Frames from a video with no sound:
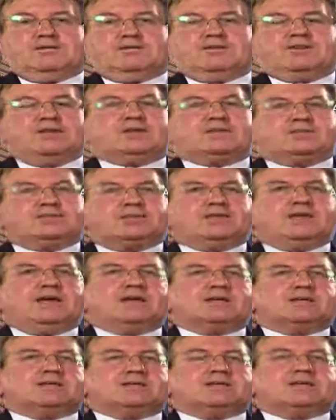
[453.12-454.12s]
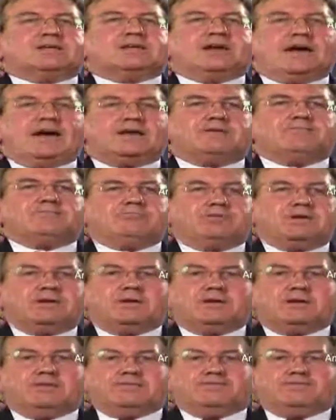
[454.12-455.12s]
The internet can
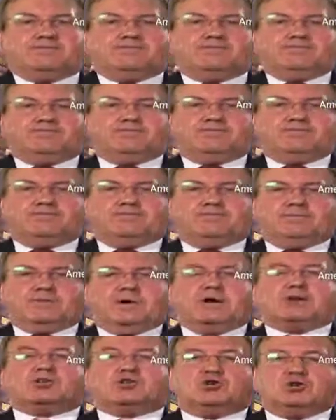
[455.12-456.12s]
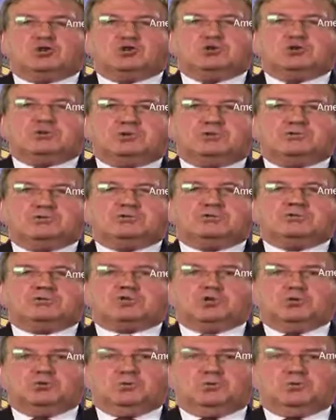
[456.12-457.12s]
be a good
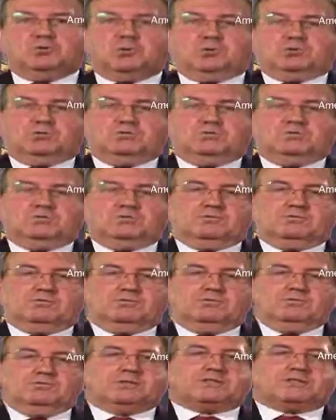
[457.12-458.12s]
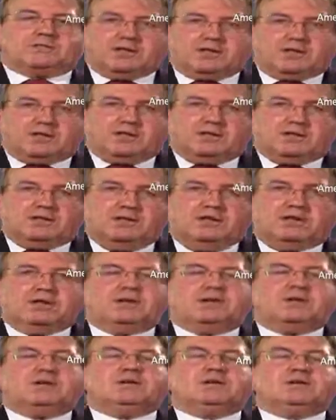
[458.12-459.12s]
tool,
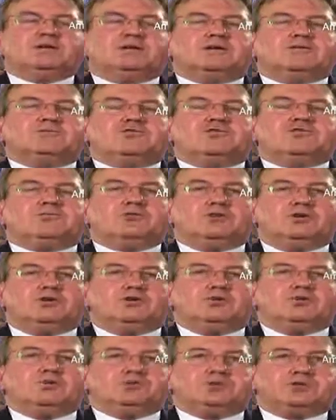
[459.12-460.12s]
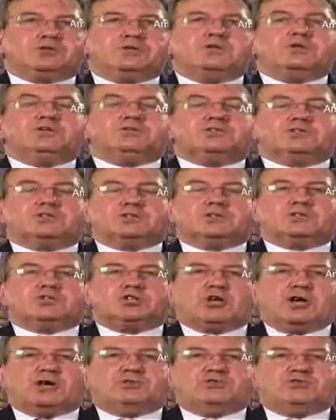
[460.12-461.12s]
particularly if you use
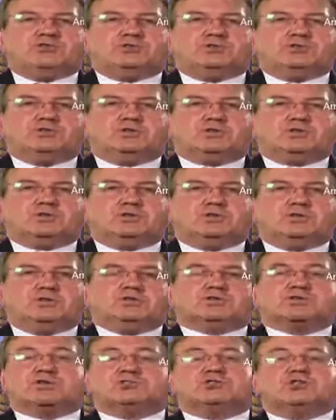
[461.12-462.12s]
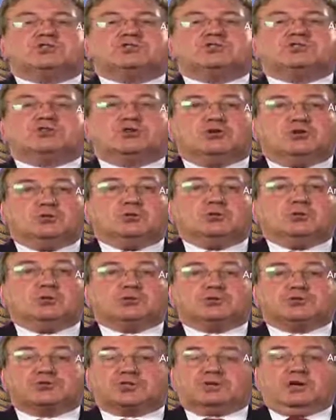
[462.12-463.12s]
search engines such as
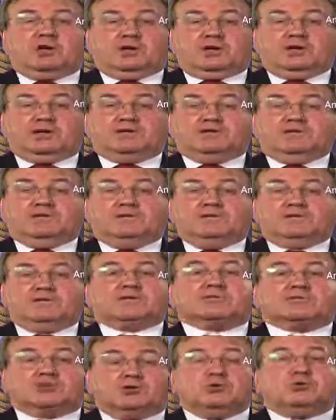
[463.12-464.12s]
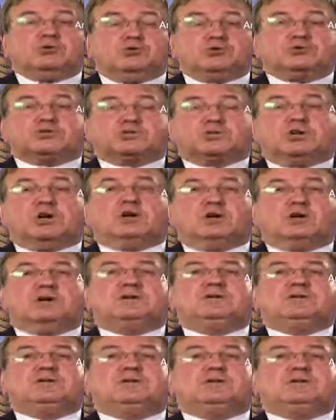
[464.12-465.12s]
Google Scholar. And Google
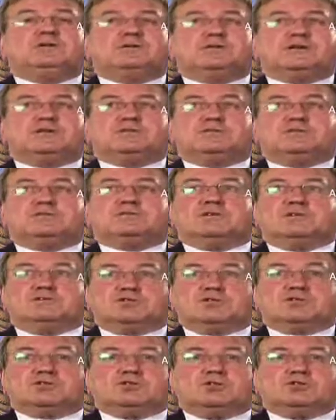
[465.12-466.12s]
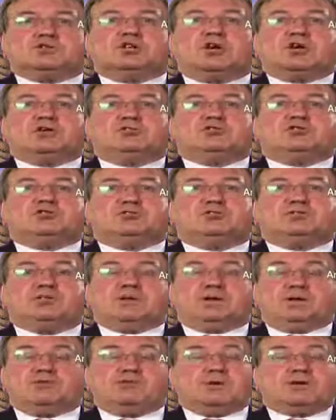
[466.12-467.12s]
Scholar is a search engine
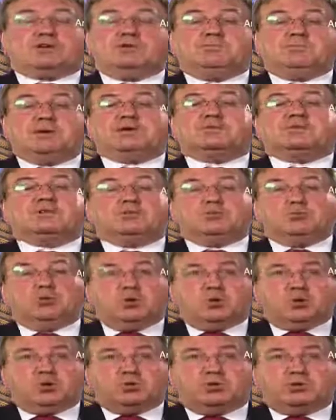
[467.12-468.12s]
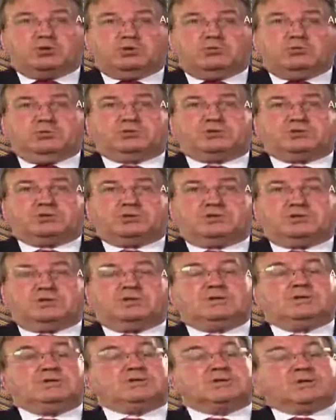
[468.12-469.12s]
that I recommend you all use
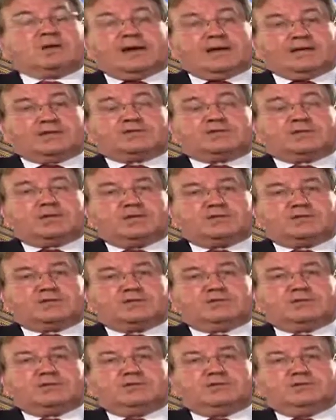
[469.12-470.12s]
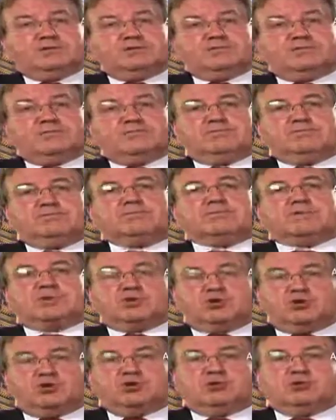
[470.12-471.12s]
to access
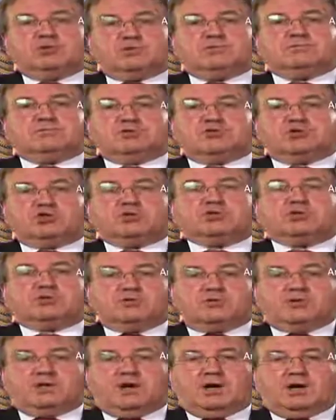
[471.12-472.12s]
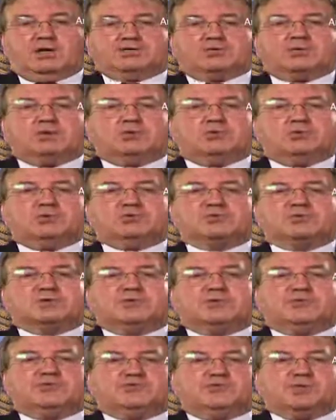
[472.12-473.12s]
good journal articles
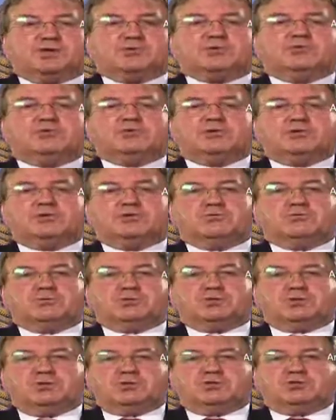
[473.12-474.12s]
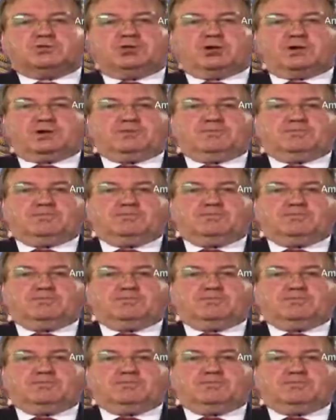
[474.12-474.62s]
in the field that you're researching.